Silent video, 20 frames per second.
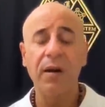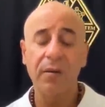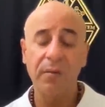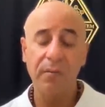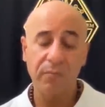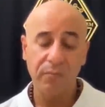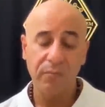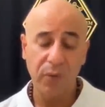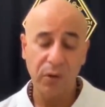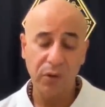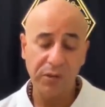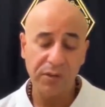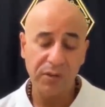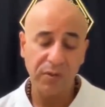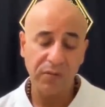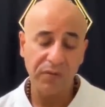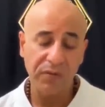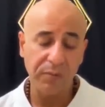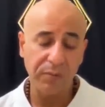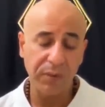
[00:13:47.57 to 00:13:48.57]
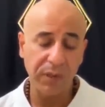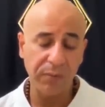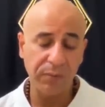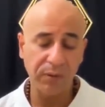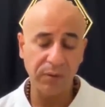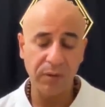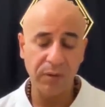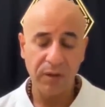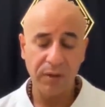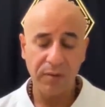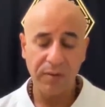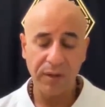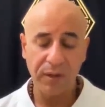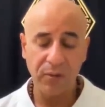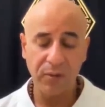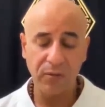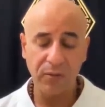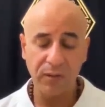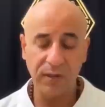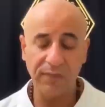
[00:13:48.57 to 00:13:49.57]
Most of the people, they're
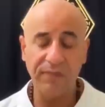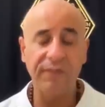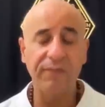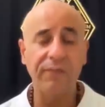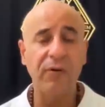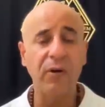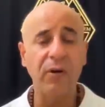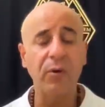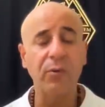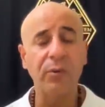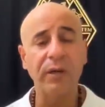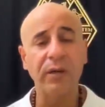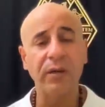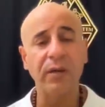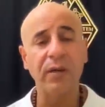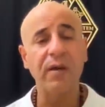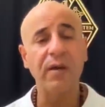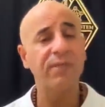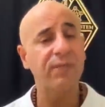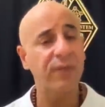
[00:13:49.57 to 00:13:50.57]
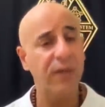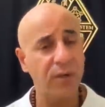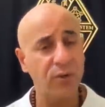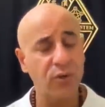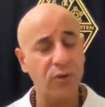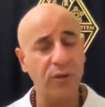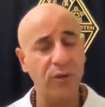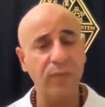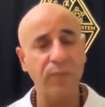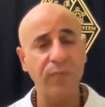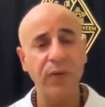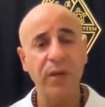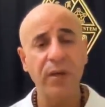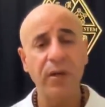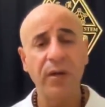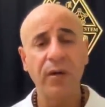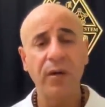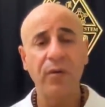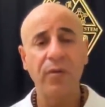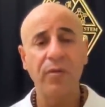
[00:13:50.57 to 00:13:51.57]
only following a fashion
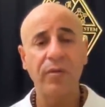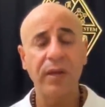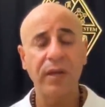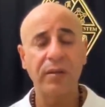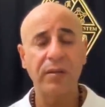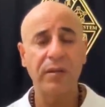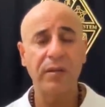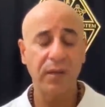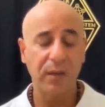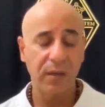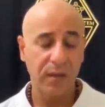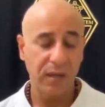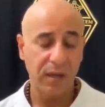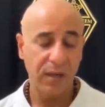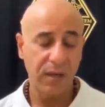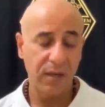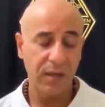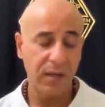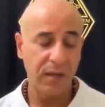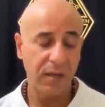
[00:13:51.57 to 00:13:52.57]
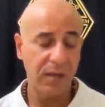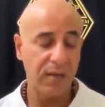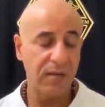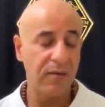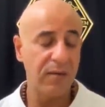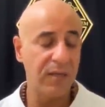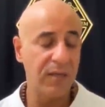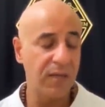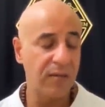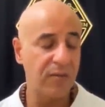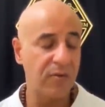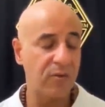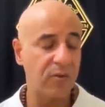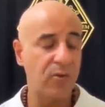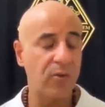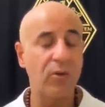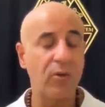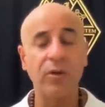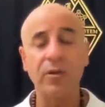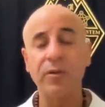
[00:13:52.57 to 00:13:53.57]
that lead to
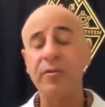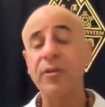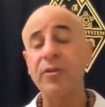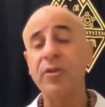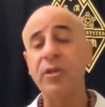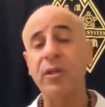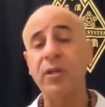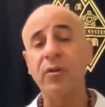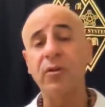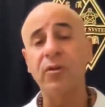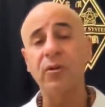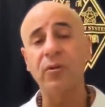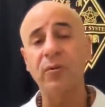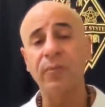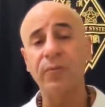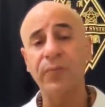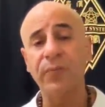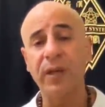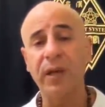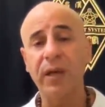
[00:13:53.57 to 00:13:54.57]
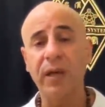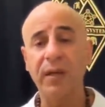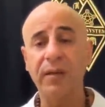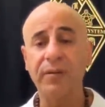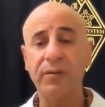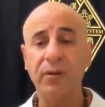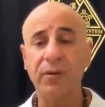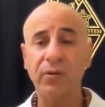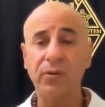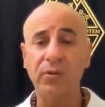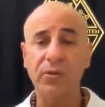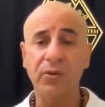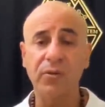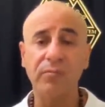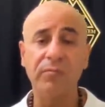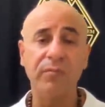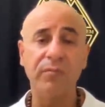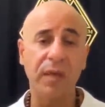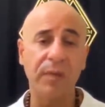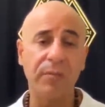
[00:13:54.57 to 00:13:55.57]
learn the Qigong and also
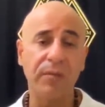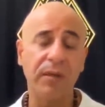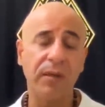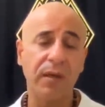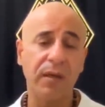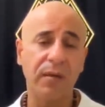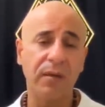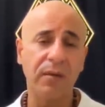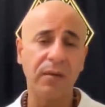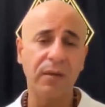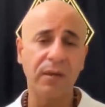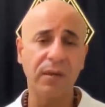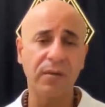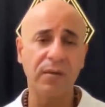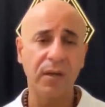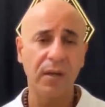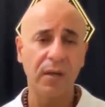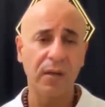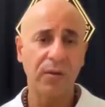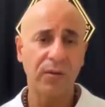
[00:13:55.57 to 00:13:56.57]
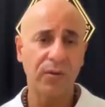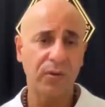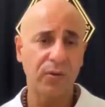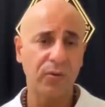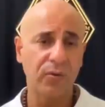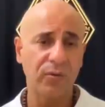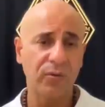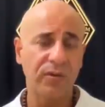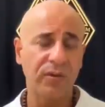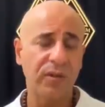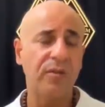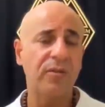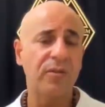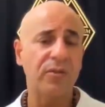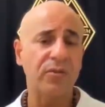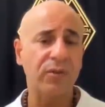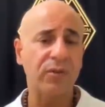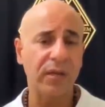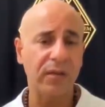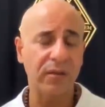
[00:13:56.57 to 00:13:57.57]
maybe can lead to
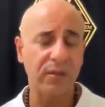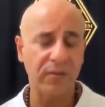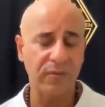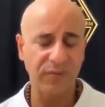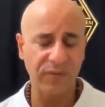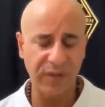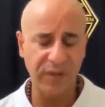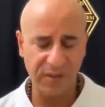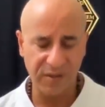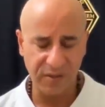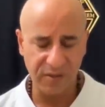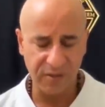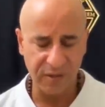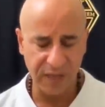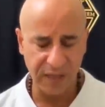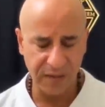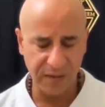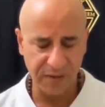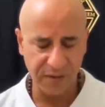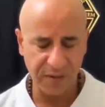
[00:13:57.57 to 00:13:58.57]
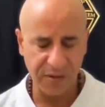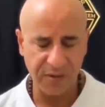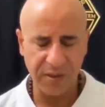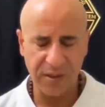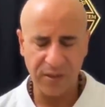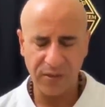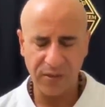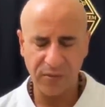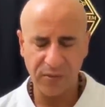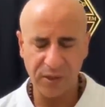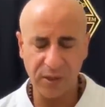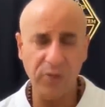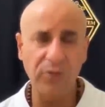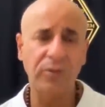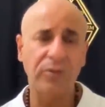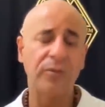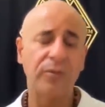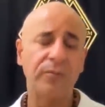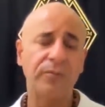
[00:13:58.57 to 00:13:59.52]
disastrous result.